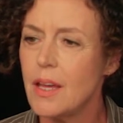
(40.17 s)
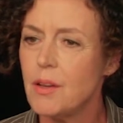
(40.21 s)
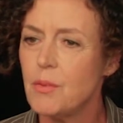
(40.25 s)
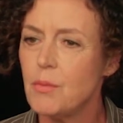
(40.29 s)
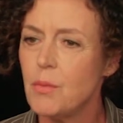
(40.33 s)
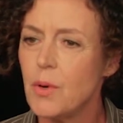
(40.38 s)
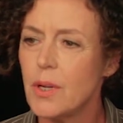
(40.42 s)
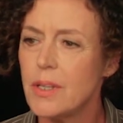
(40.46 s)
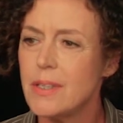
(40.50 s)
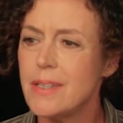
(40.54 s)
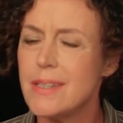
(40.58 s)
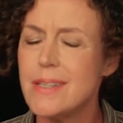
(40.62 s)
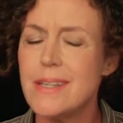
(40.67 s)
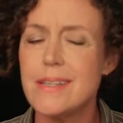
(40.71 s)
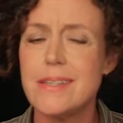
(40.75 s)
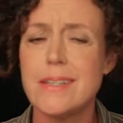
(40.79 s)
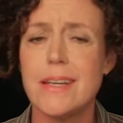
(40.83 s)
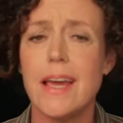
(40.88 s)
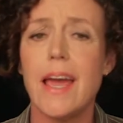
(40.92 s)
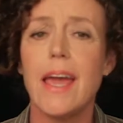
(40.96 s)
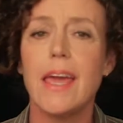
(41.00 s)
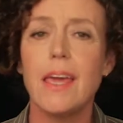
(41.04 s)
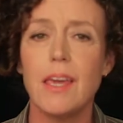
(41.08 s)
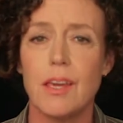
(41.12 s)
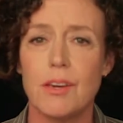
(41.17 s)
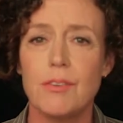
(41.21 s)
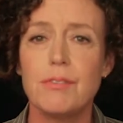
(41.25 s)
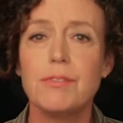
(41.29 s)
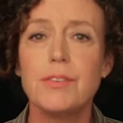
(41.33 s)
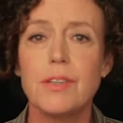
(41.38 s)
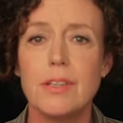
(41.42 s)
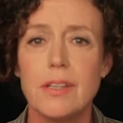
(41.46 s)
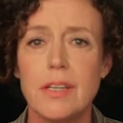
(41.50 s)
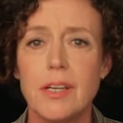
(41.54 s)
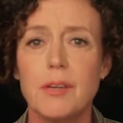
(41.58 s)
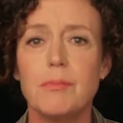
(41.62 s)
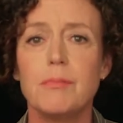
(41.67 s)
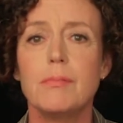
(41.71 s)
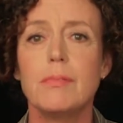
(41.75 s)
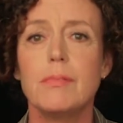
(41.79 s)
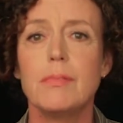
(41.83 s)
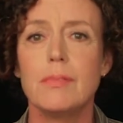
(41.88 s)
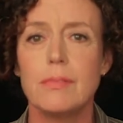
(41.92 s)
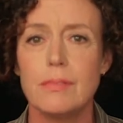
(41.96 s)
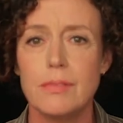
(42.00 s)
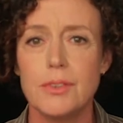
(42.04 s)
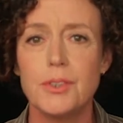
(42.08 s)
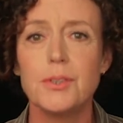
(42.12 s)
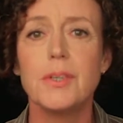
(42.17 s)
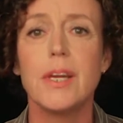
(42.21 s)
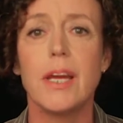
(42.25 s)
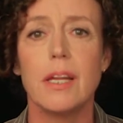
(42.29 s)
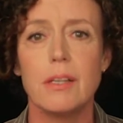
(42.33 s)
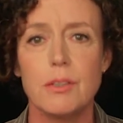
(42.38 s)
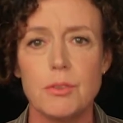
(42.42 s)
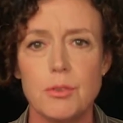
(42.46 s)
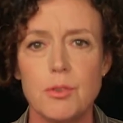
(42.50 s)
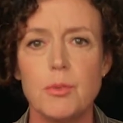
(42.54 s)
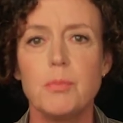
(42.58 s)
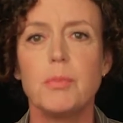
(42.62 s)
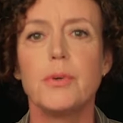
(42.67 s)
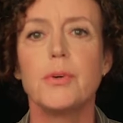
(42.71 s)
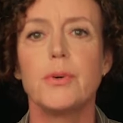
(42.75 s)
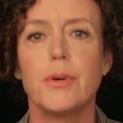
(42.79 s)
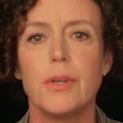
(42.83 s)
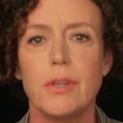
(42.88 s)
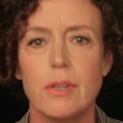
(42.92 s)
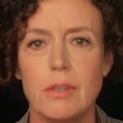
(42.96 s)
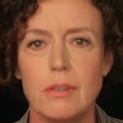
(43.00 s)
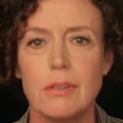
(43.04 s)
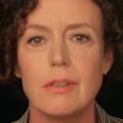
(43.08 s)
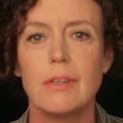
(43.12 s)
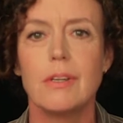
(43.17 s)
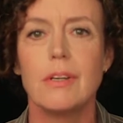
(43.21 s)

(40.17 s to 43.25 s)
what did it take for them to get to the point